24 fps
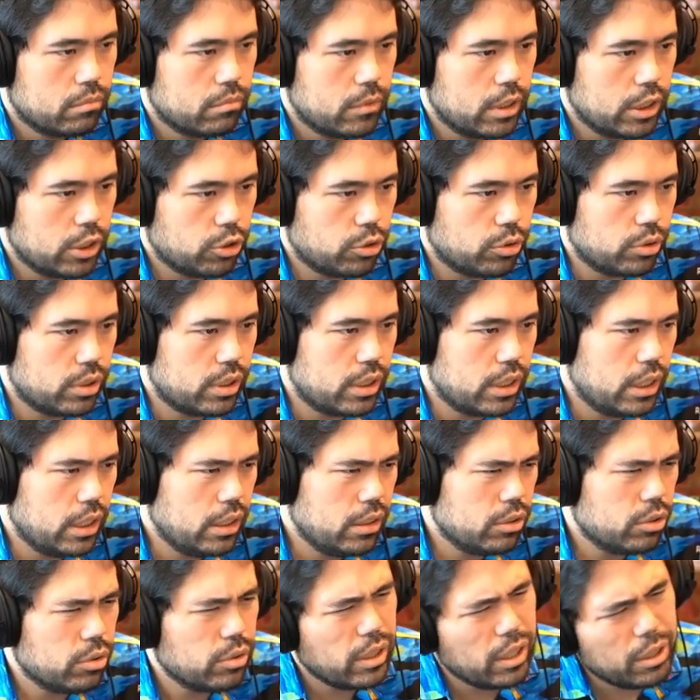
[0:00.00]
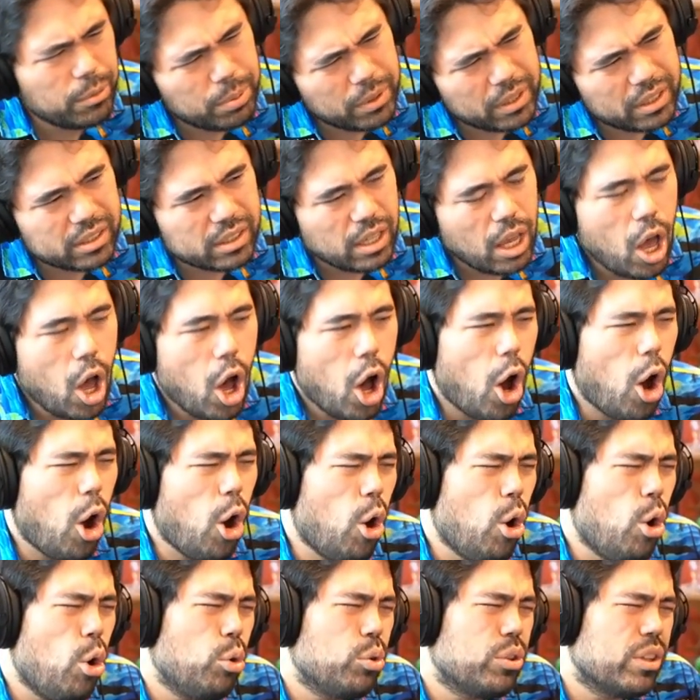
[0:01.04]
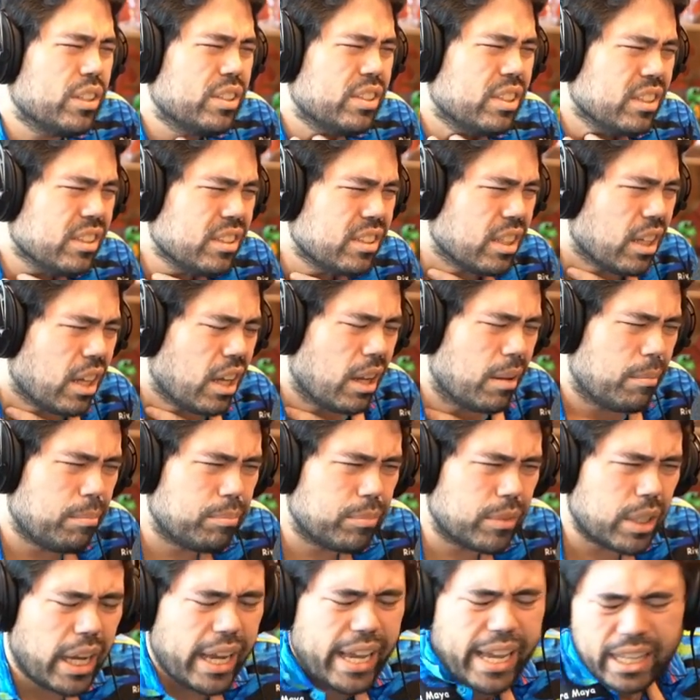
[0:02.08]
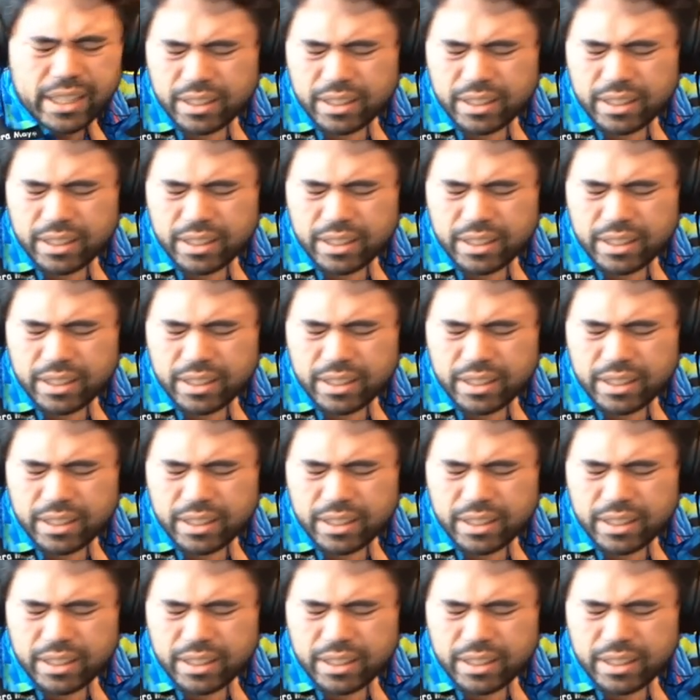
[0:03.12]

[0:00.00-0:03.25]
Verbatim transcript: Interesting. So now he plays. Oh, this is um. I have